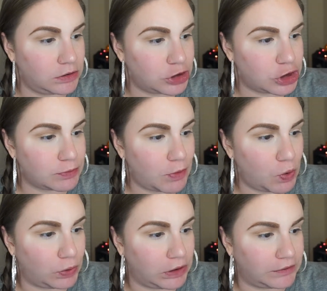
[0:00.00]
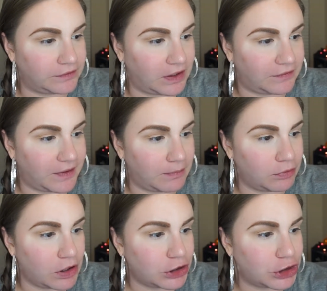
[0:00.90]
smaller fluffy
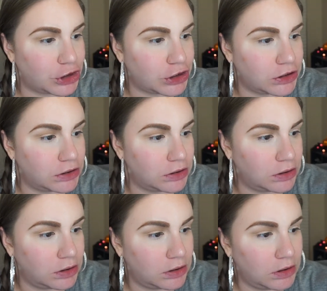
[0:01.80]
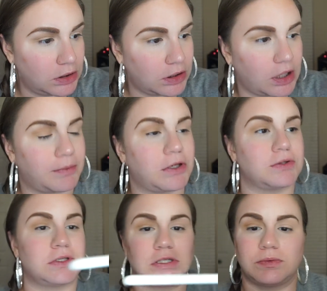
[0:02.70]
brush. I'm gonna
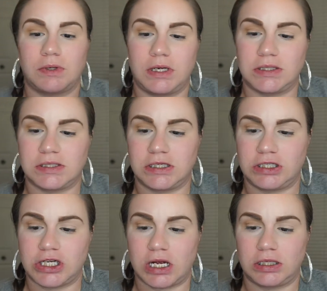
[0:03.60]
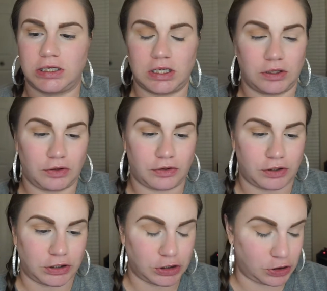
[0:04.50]
use this one. It's the Jaclyn Hill
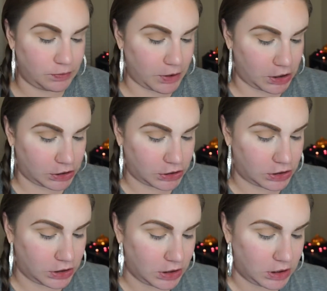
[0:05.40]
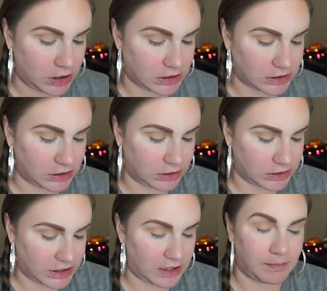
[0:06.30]
32 brush. It's a little
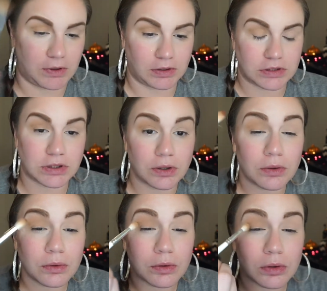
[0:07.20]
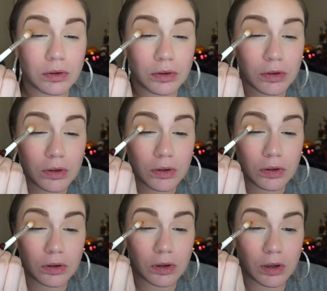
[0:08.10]
tapered, so
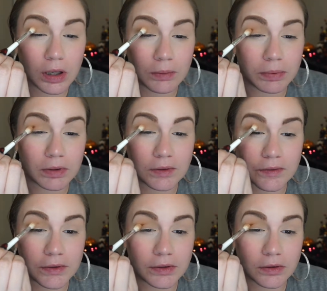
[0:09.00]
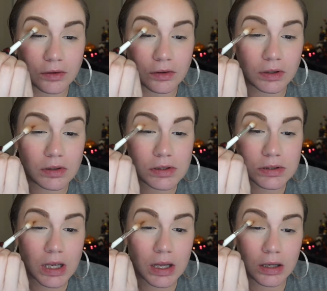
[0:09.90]
you can kind of place it in your crease
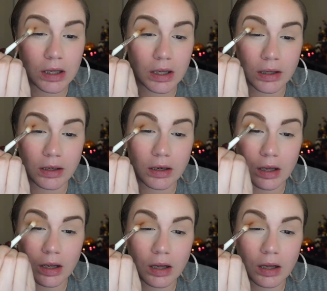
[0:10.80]
and then,